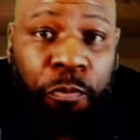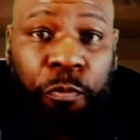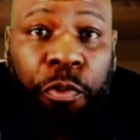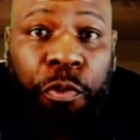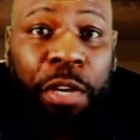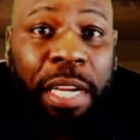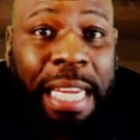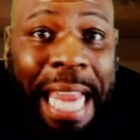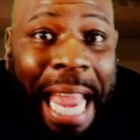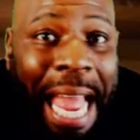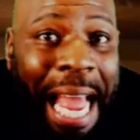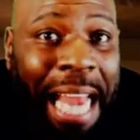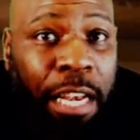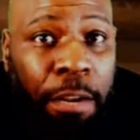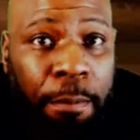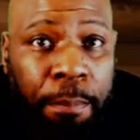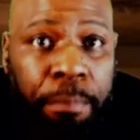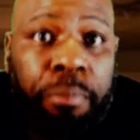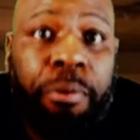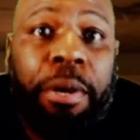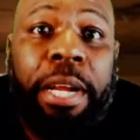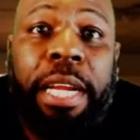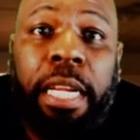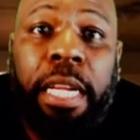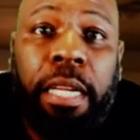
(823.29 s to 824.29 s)

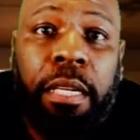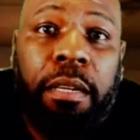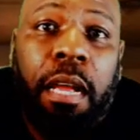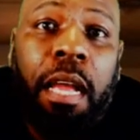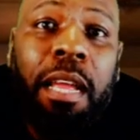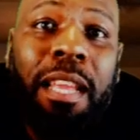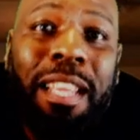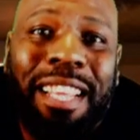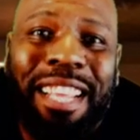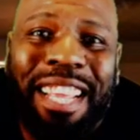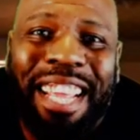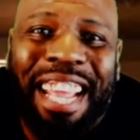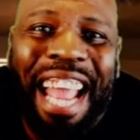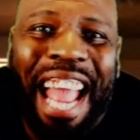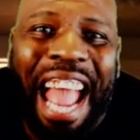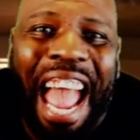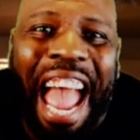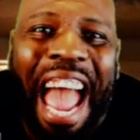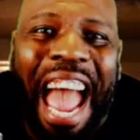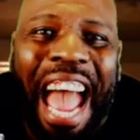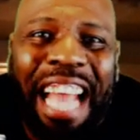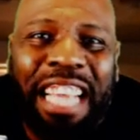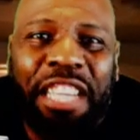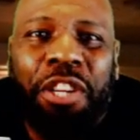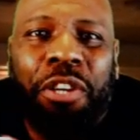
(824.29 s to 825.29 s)
recalibrate
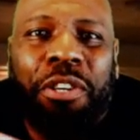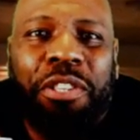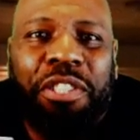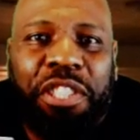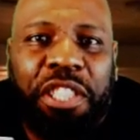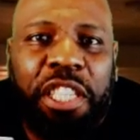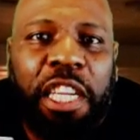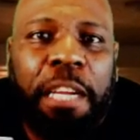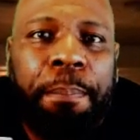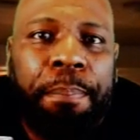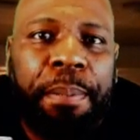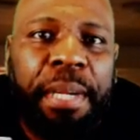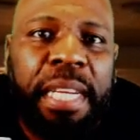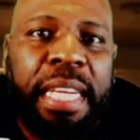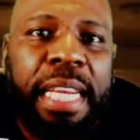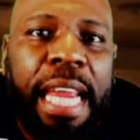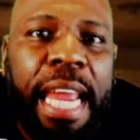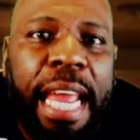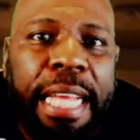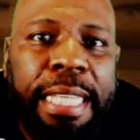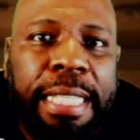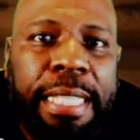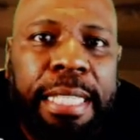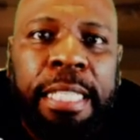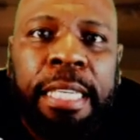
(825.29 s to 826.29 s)
your
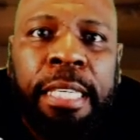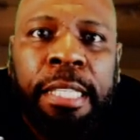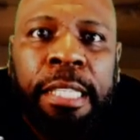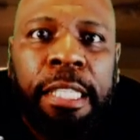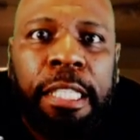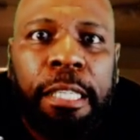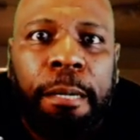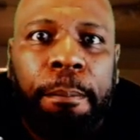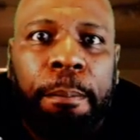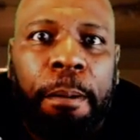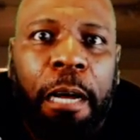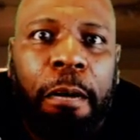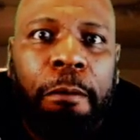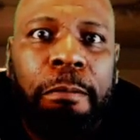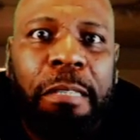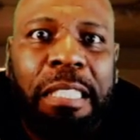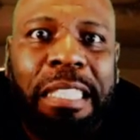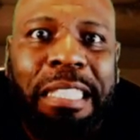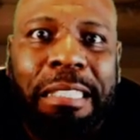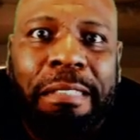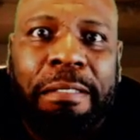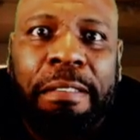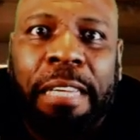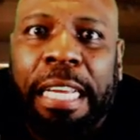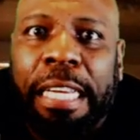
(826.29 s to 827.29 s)
GPS about
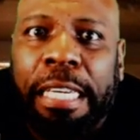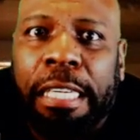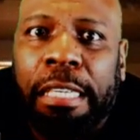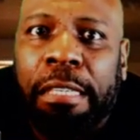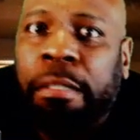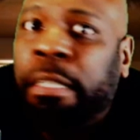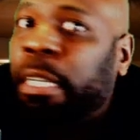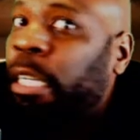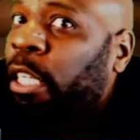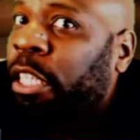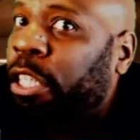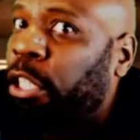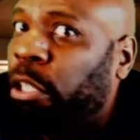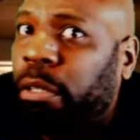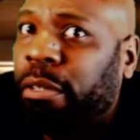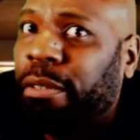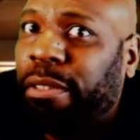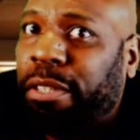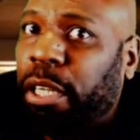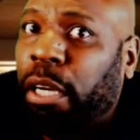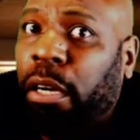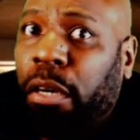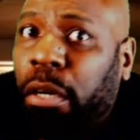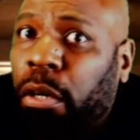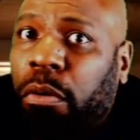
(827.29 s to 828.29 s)
what the hell
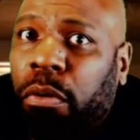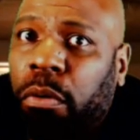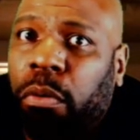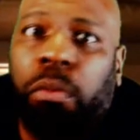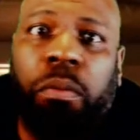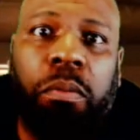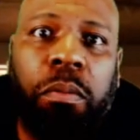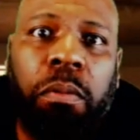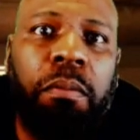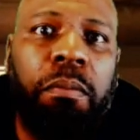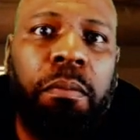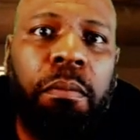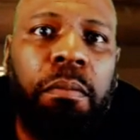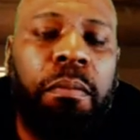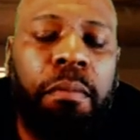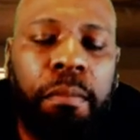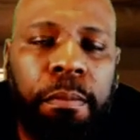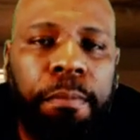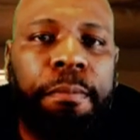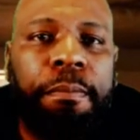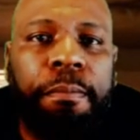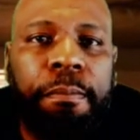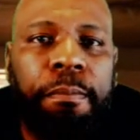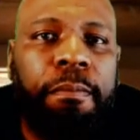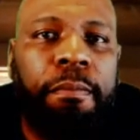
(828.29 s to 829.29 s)
you'll do
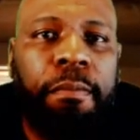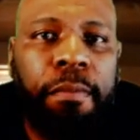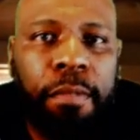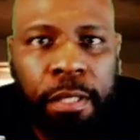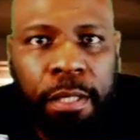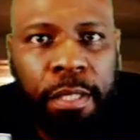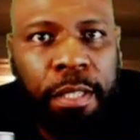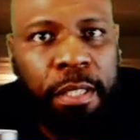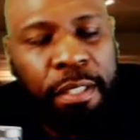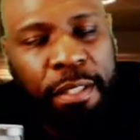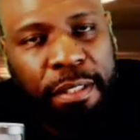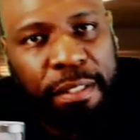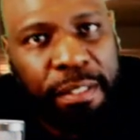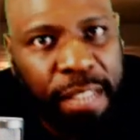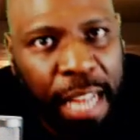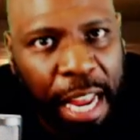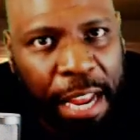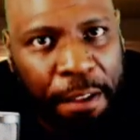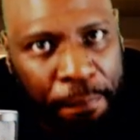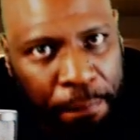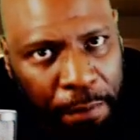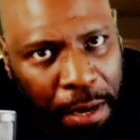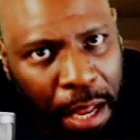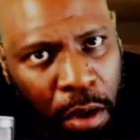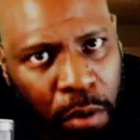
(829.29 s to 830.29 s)
to
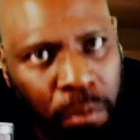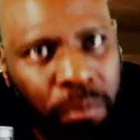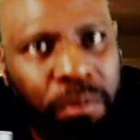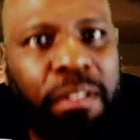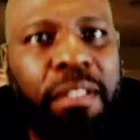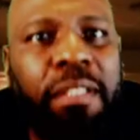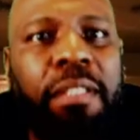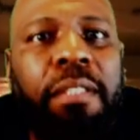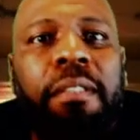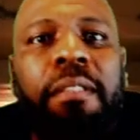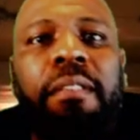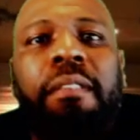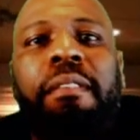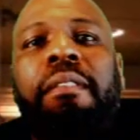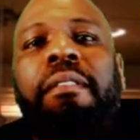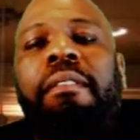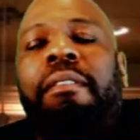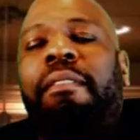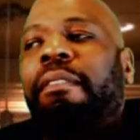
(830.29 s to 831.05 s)
stay afloat.